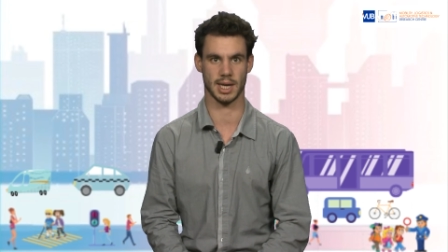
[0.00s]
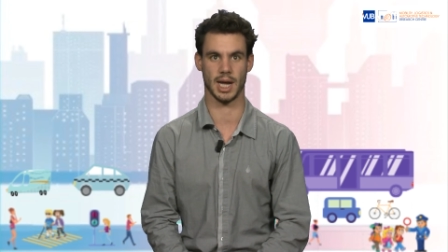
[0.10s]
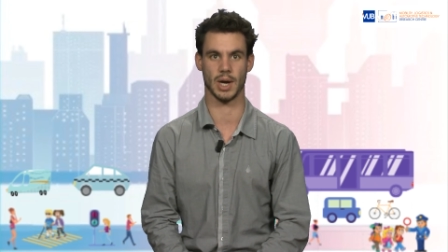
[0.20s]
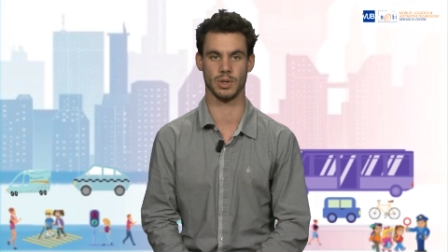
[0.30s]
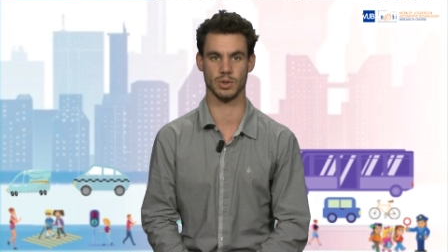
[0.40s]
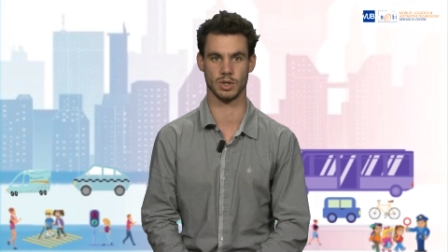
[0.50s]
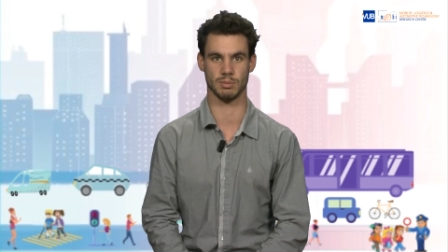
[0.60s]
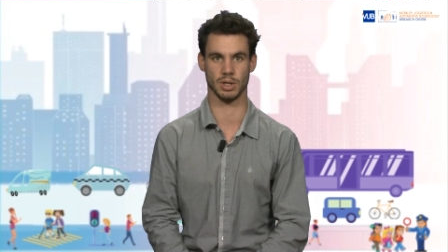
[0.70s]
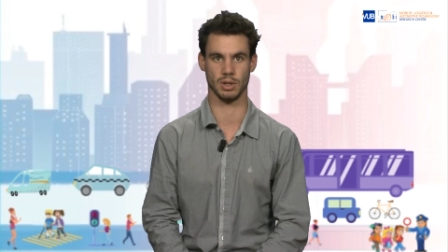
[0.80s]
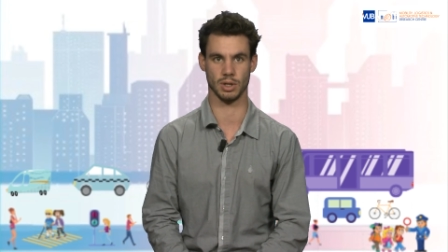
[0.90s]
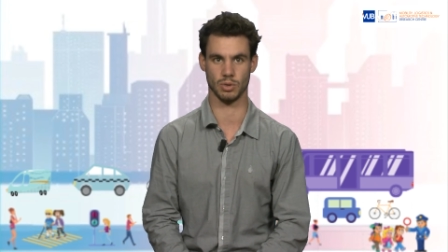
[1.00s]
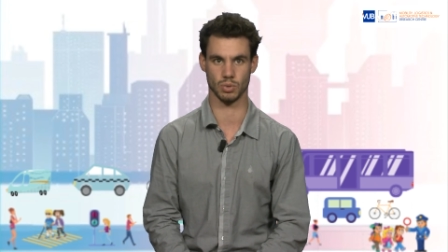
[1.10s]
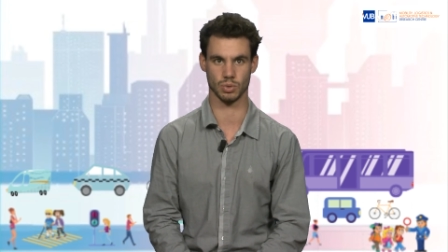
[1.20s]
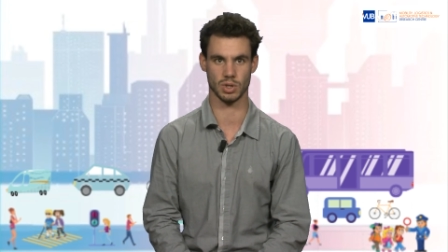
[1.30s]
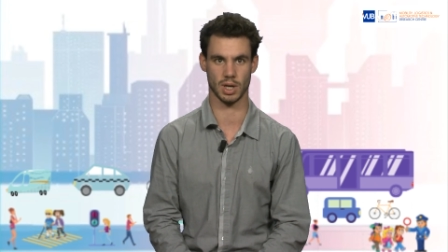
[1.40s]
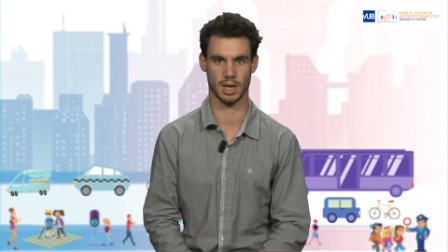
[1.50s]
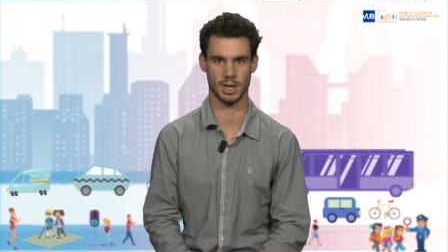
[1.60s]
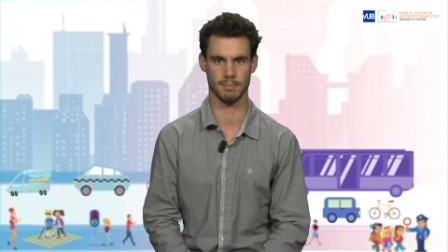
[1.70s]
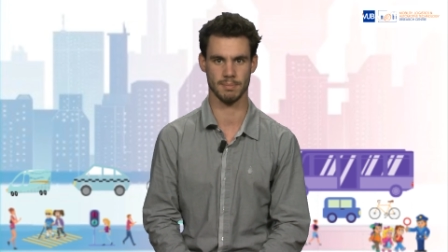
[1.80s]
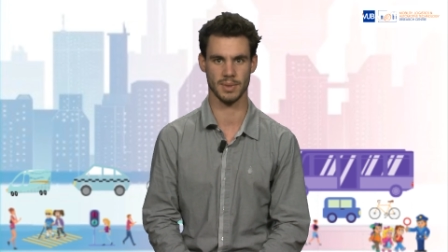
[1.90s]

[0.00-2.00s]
and how usable the tools are.